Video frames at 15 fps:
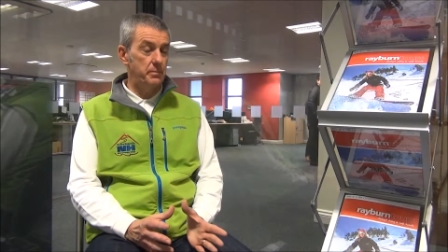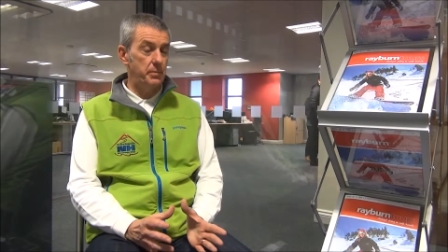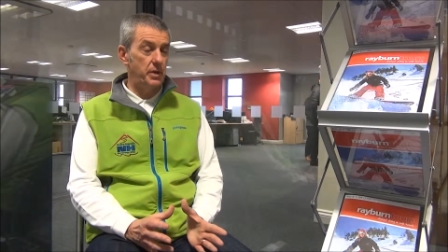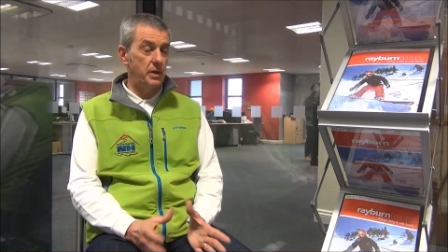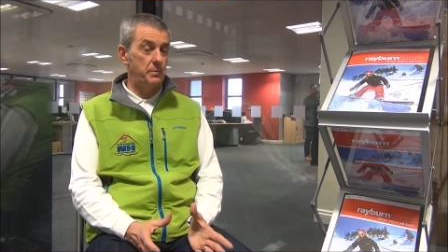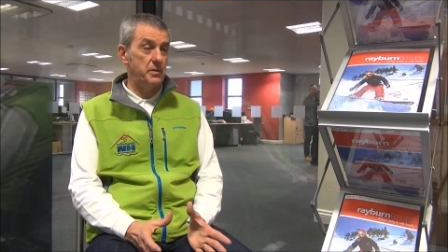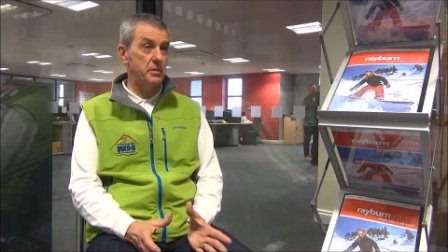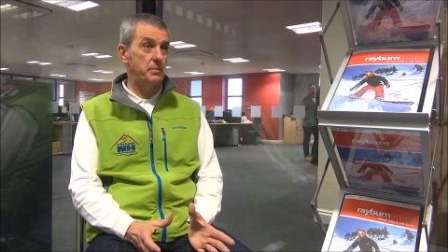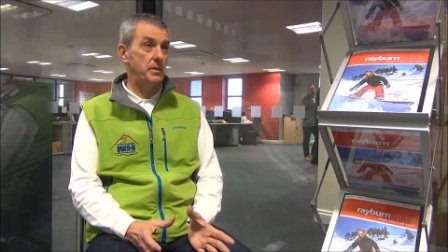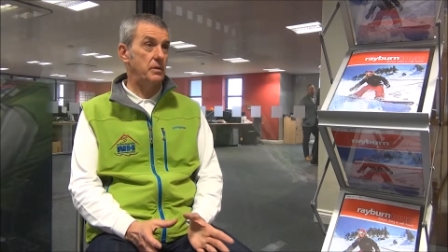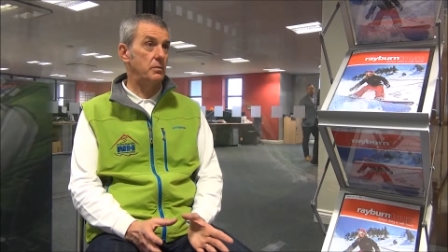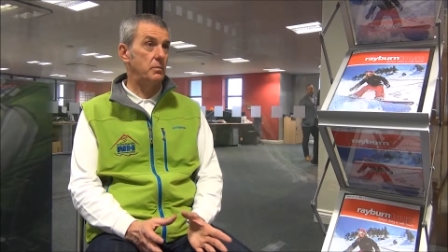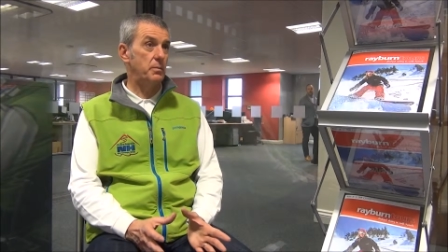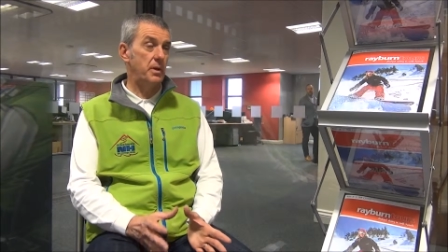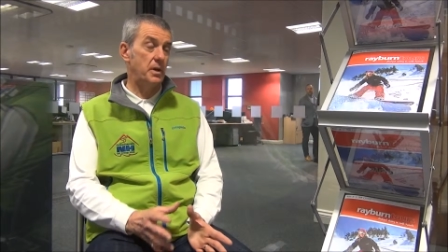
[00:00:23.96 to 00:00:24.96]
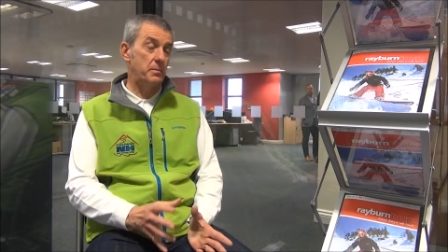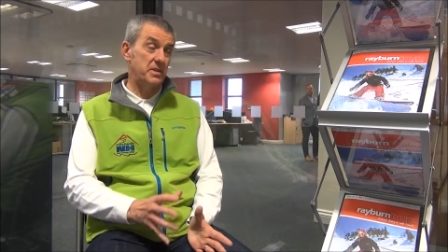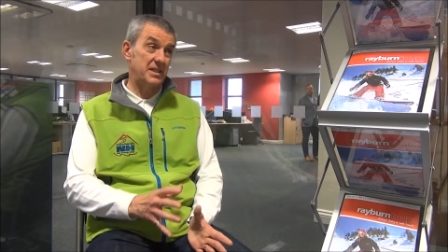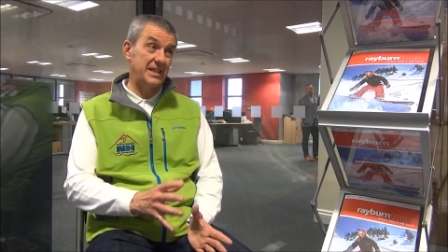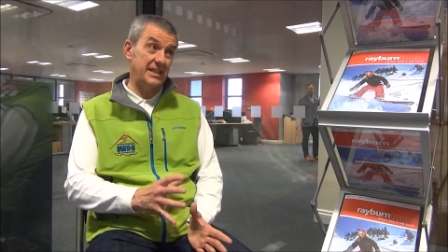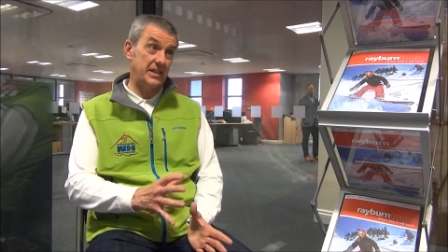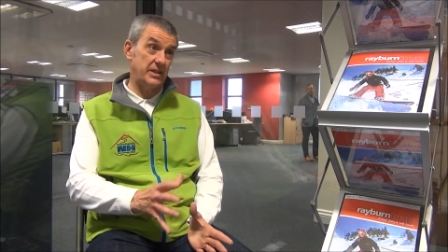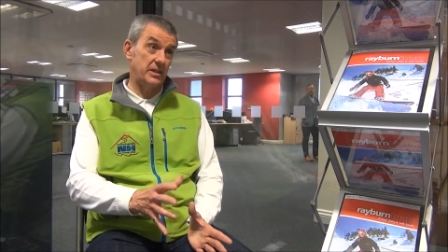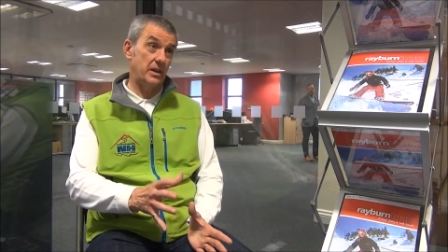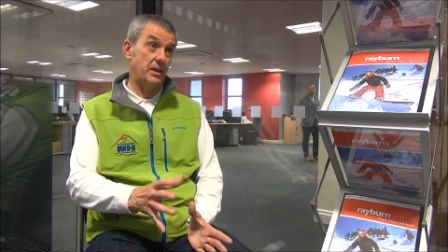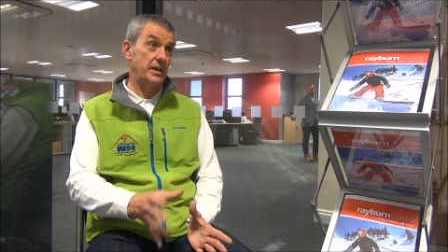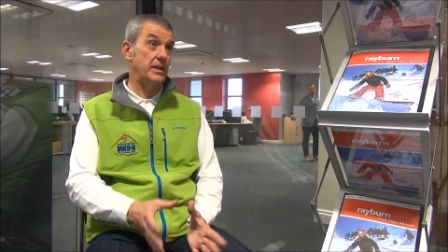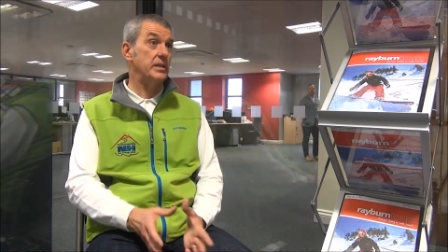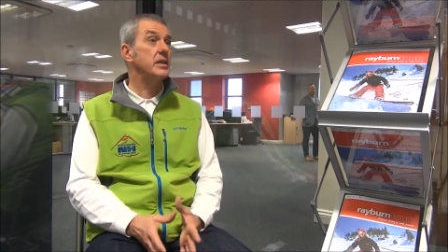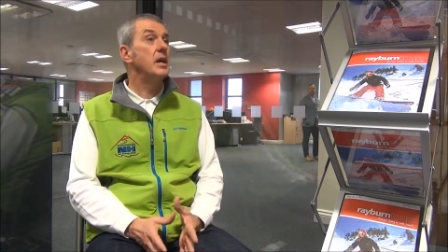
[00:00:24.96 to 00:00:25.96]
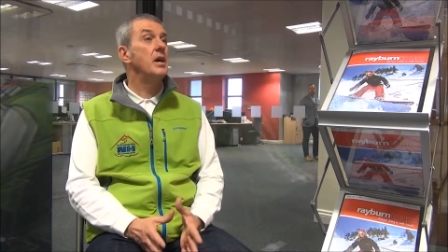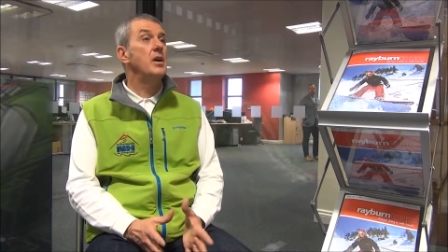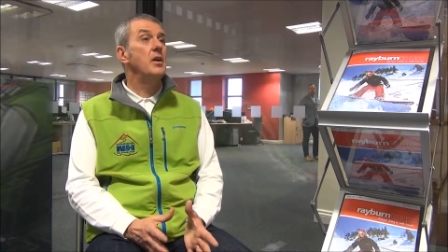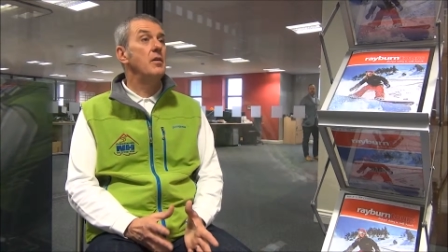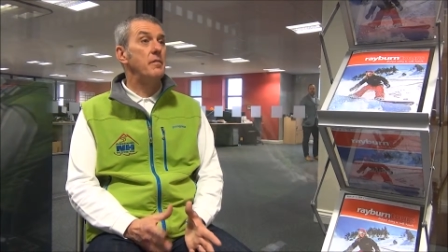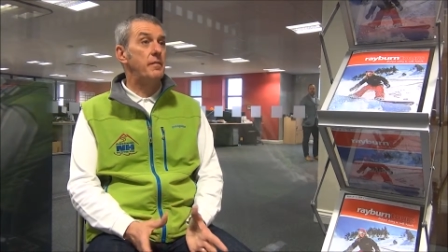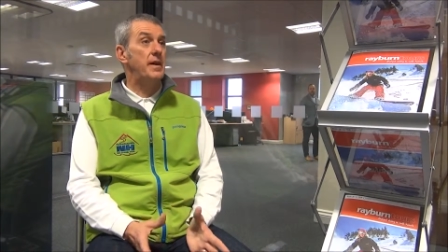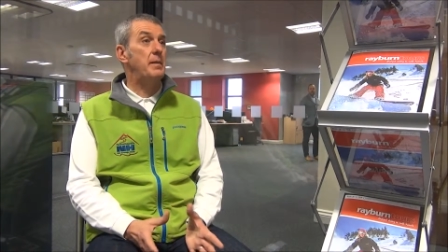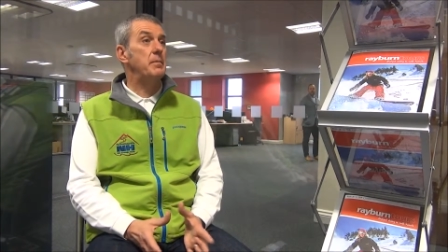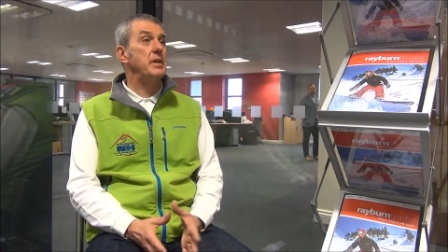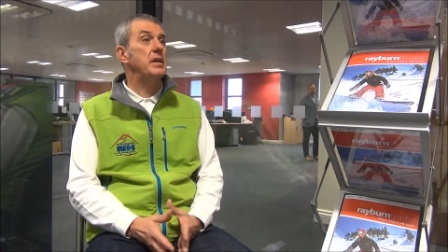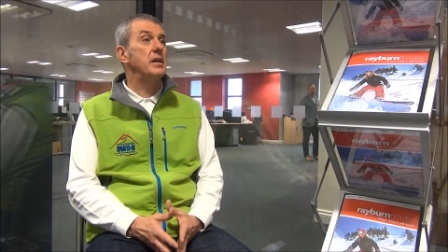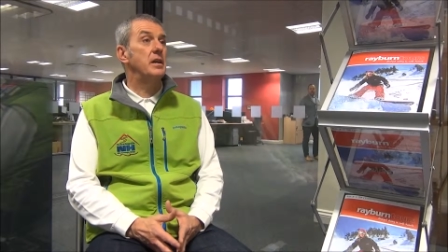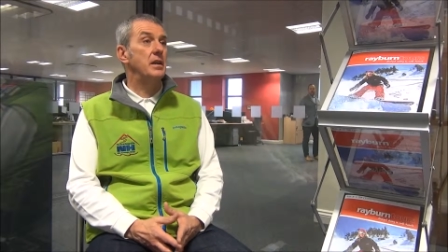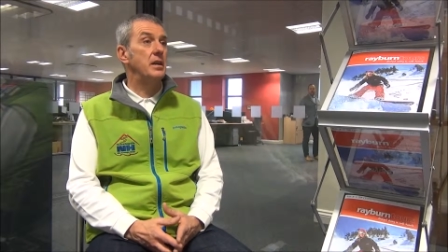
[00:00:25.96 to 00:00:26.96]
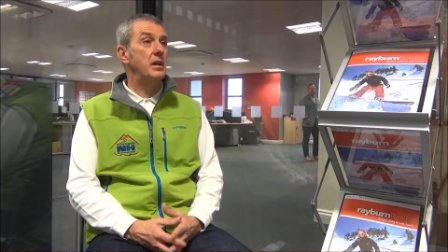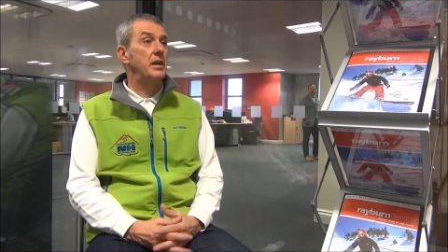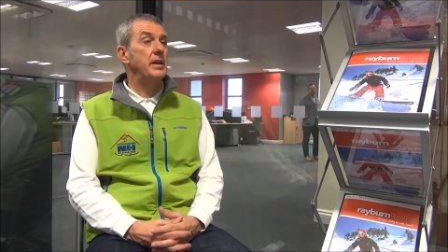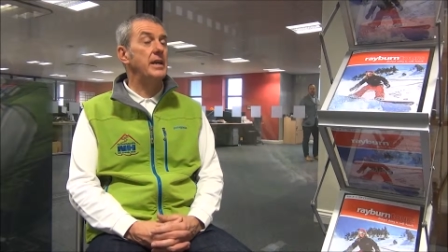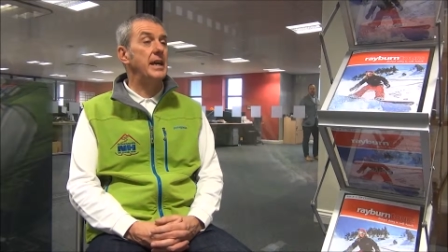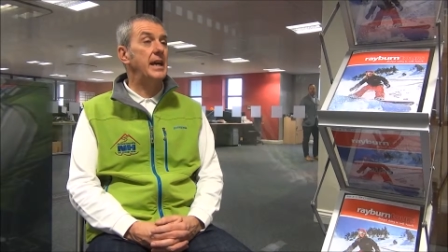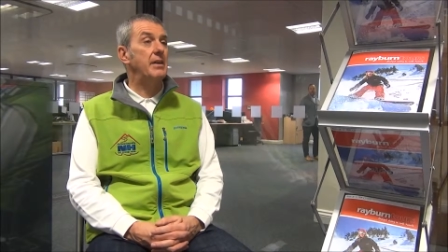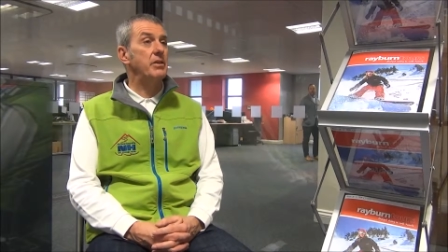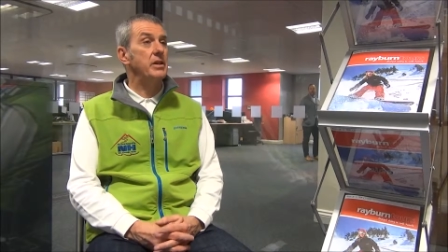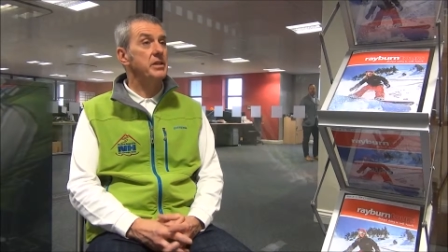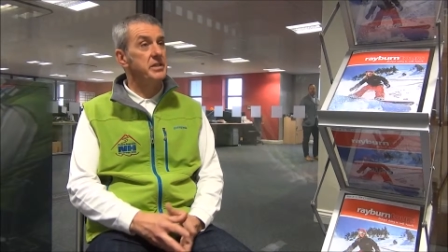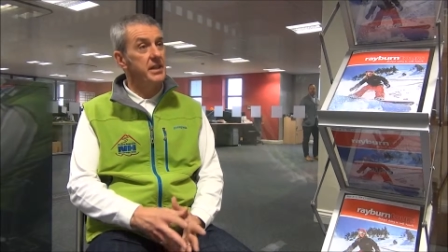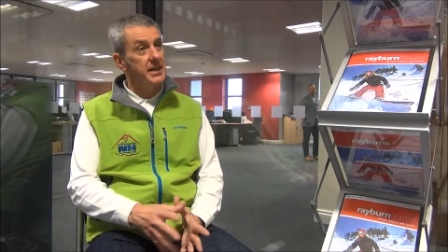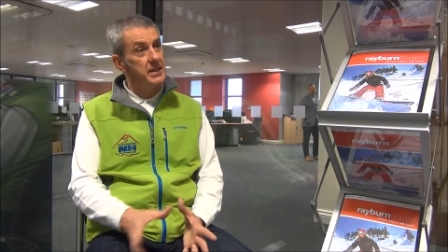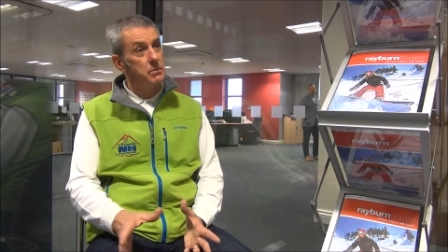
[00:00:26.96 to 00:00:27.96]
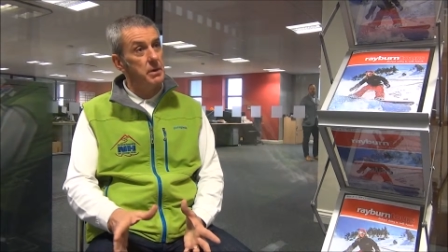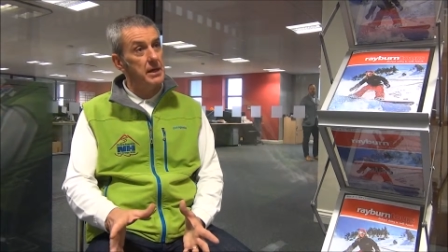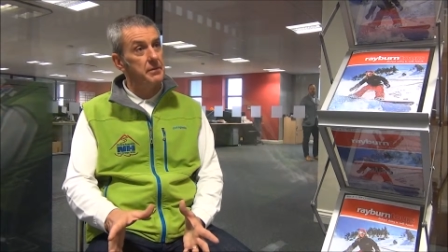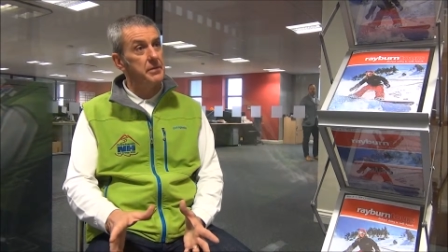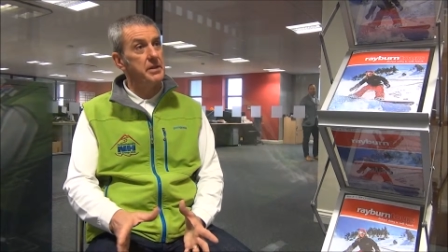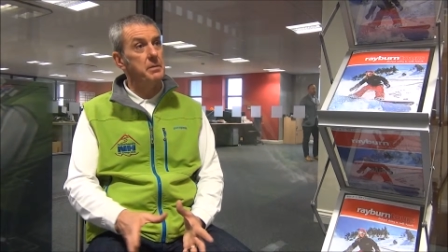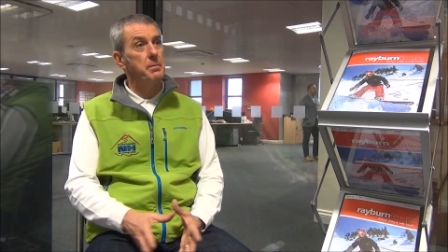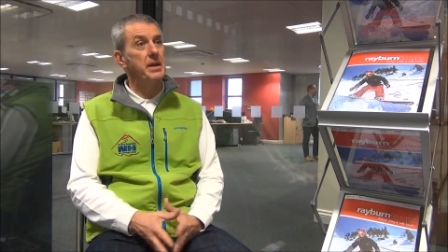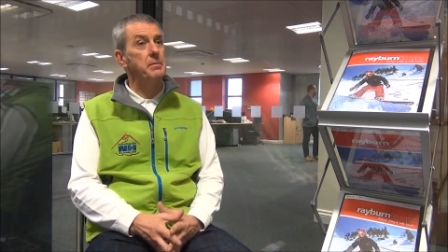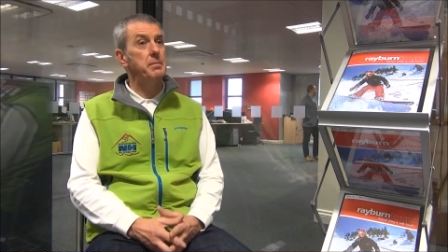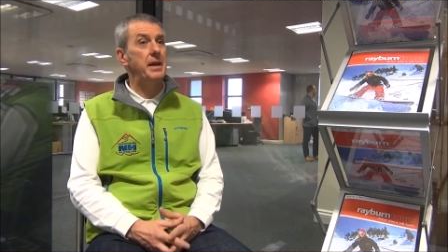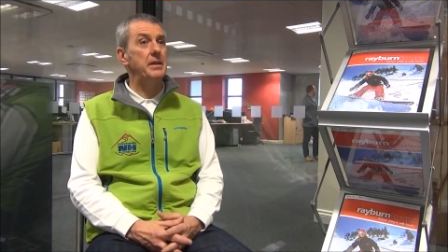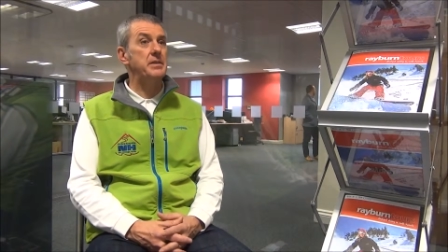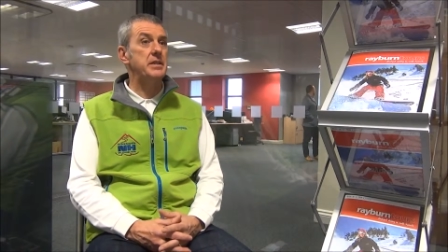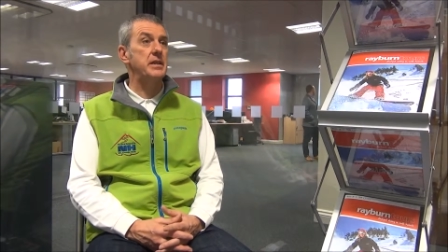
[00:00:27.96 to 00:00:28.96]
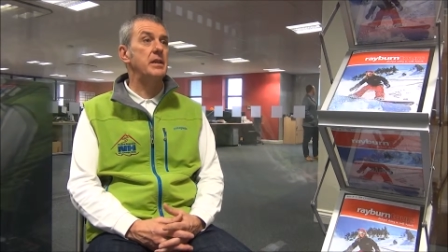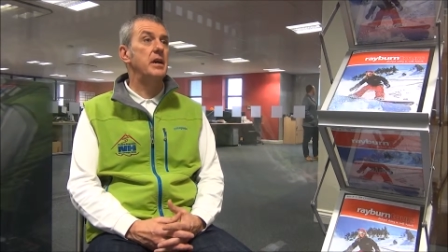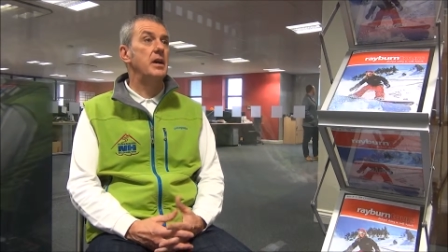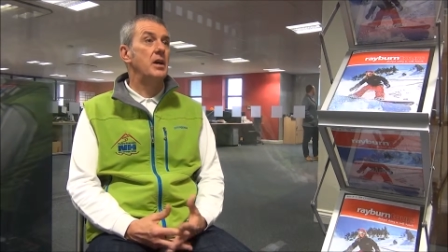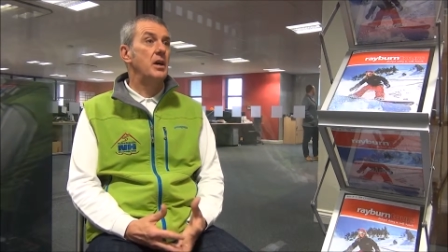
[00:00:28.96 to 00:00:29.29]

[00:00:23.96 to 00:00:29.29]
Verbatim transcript: purpose-built, purposely designed family and learning area set away from the main mountain